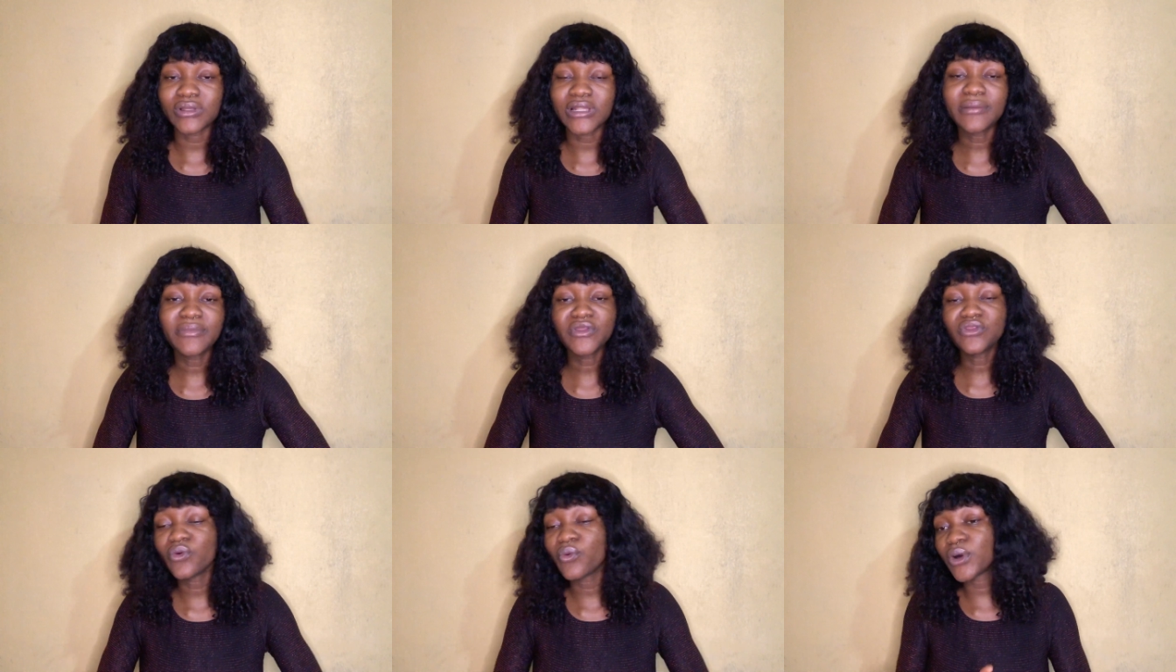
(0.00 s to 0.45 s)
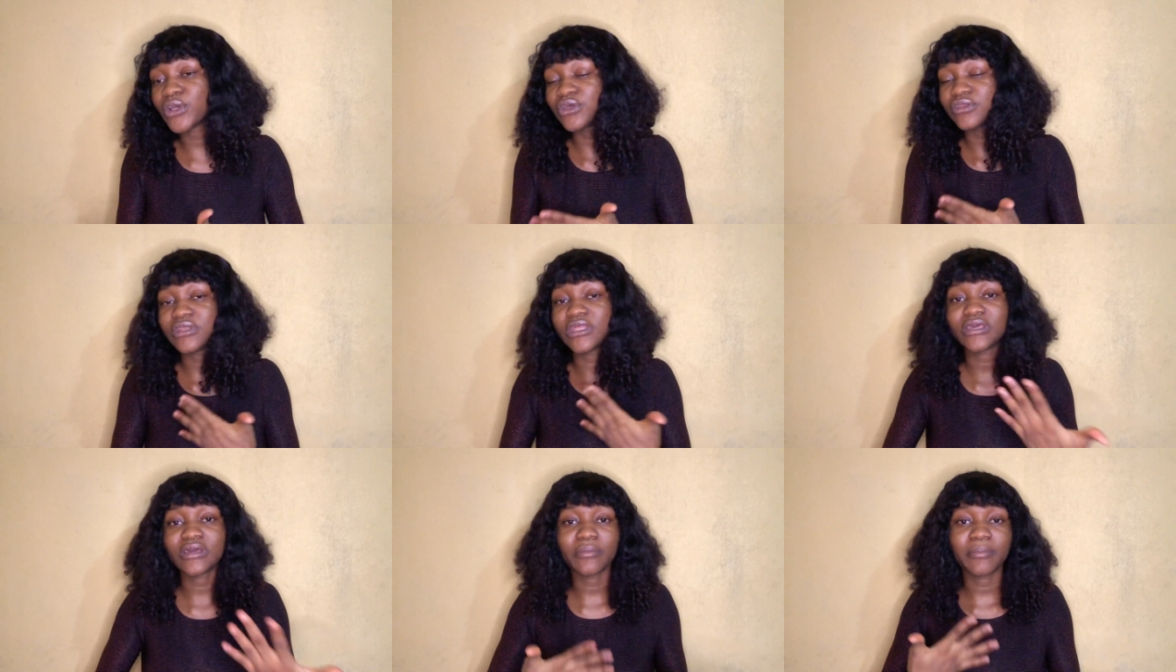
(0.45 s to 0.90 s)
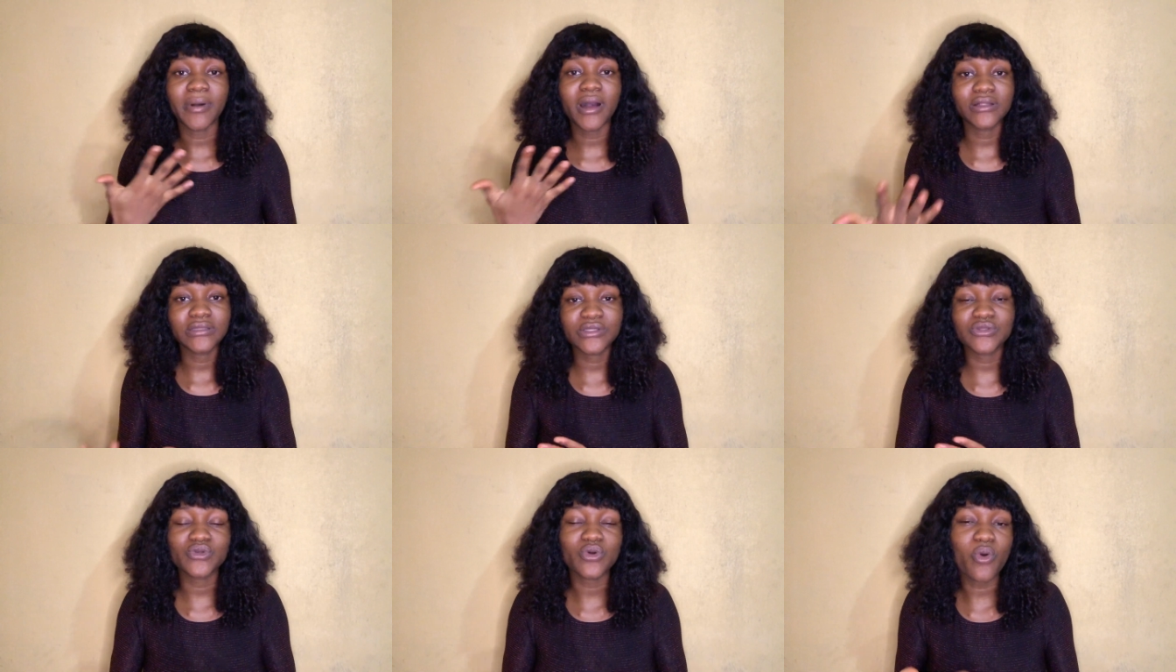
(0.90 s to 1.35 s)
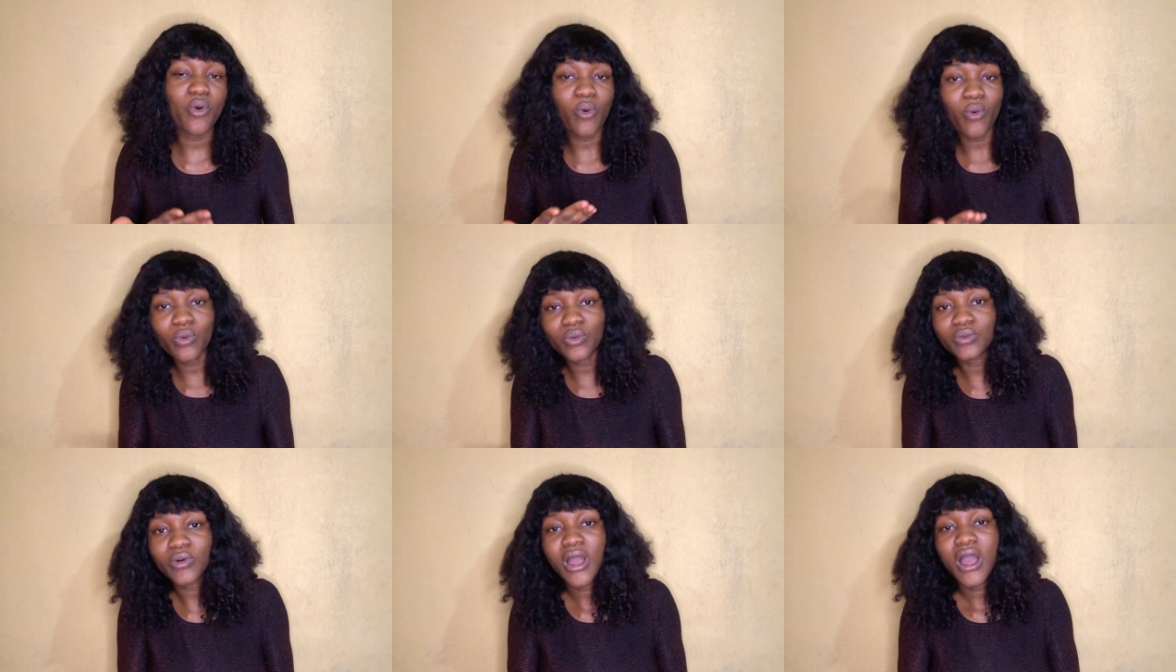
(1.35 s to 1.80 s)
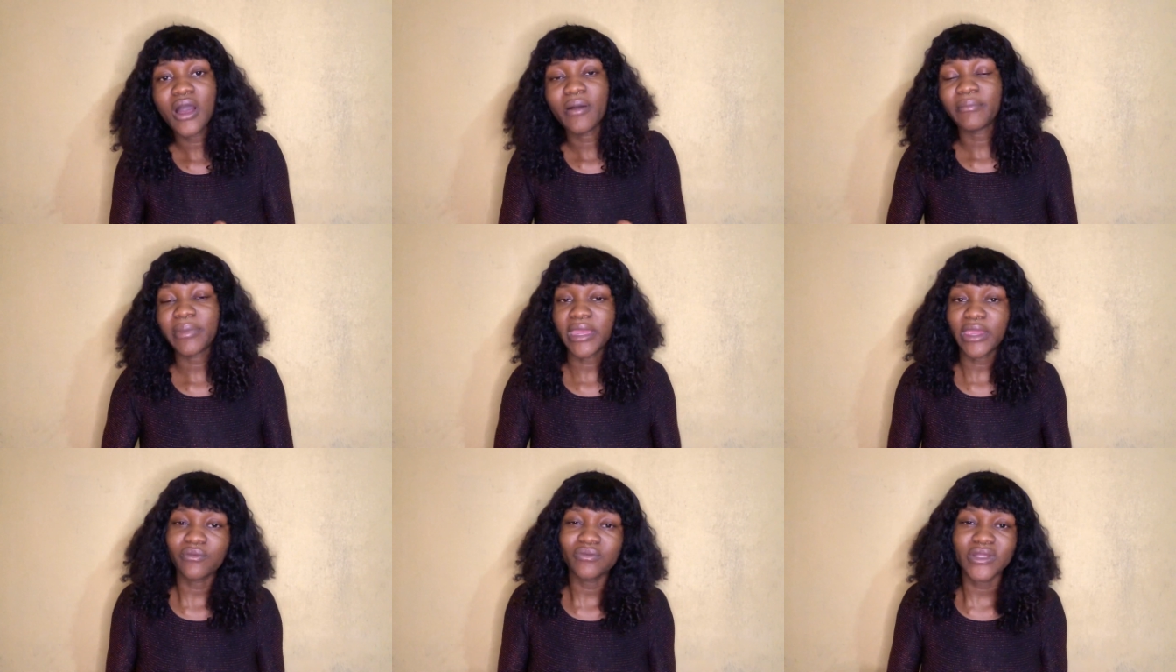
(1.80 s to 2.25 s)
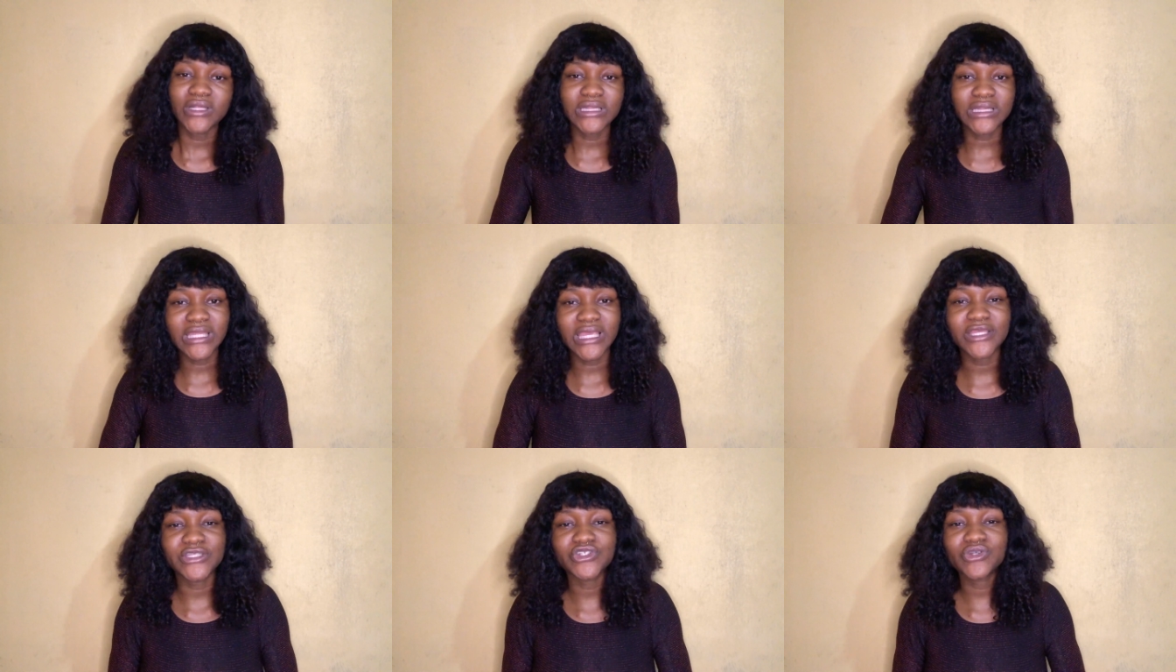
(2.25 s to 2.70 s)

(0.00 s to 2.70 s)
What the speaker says: Let me know what you think about this whole pairing thing.